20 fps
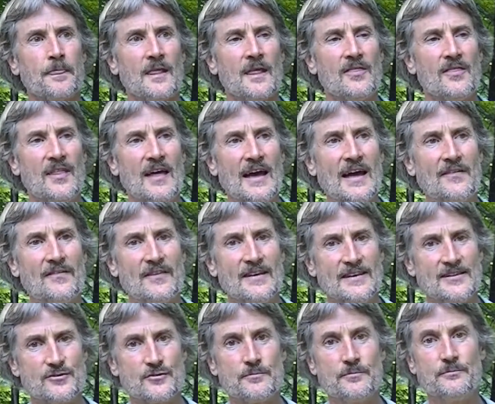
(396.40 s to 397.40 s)
that
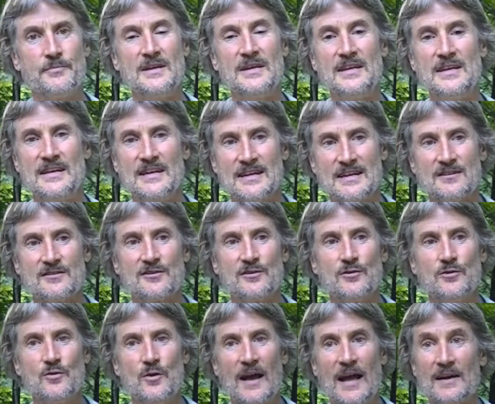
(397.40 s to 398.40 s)
these are beings who
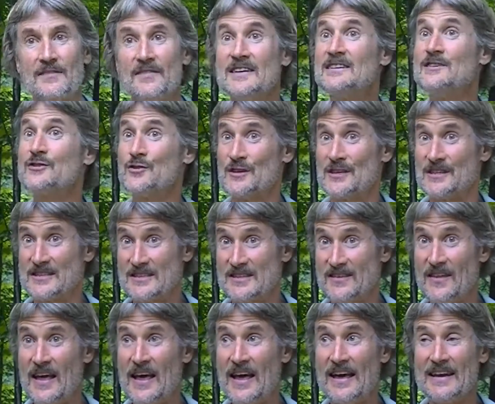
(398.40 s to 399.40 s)
have interests,
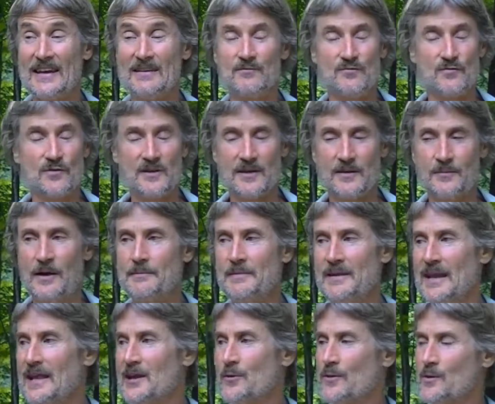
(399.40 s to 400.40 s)
that really,
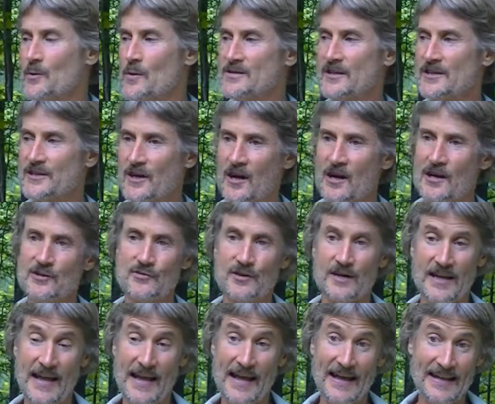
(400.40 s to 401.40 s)
anyone who has a dog or a
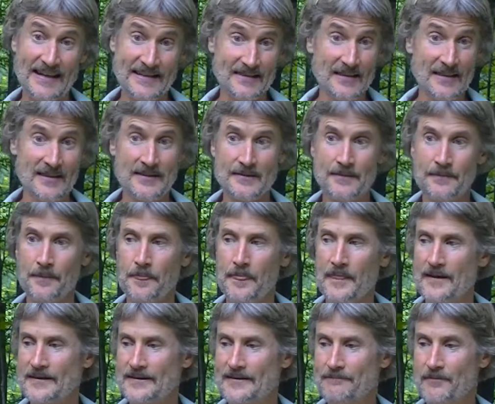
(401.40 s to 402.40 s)
cat
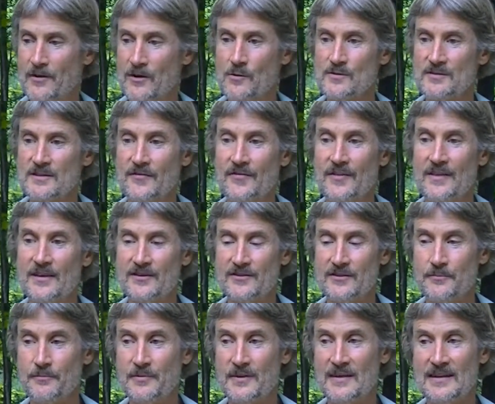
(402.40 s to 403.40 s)
knows that these are
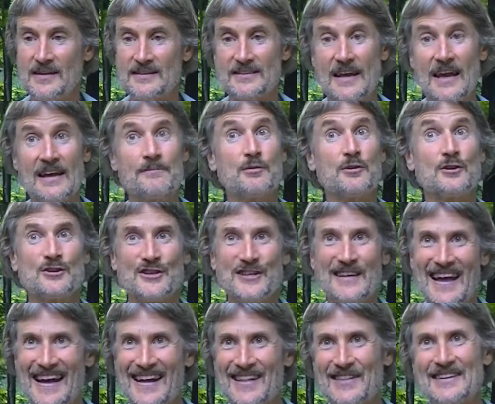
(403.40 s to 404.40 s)
beings that have
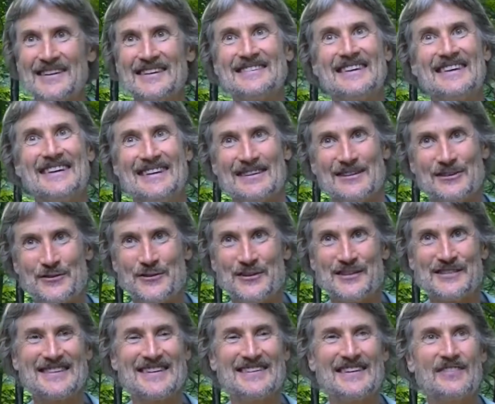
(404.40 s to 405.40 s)
personalities and
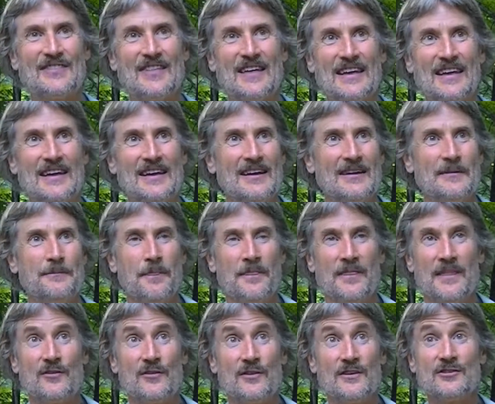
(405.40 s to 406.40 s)
interests, and that
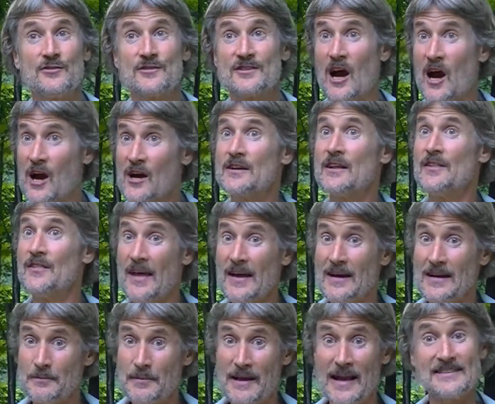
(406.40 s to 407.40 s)
their interests are to
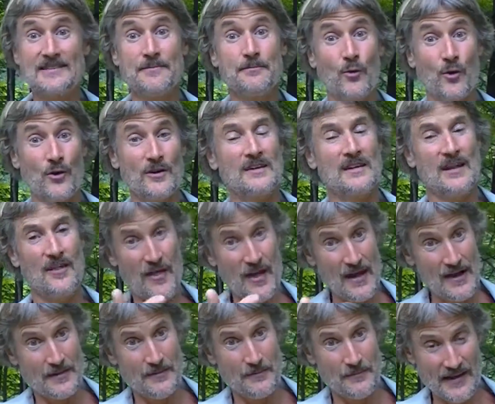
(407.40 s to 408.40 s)
them as important to
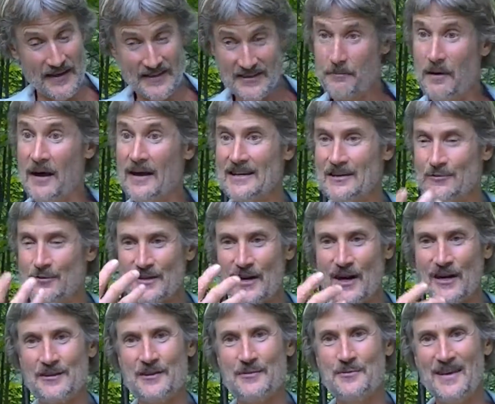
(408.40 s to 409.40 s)
them as my interests are
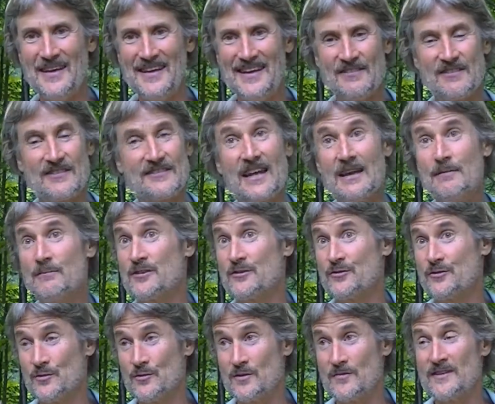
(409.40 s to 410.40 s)
to me. And the same is
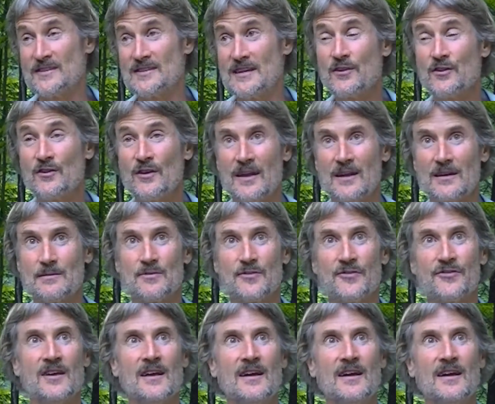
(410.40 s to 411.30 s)
true of these other animals.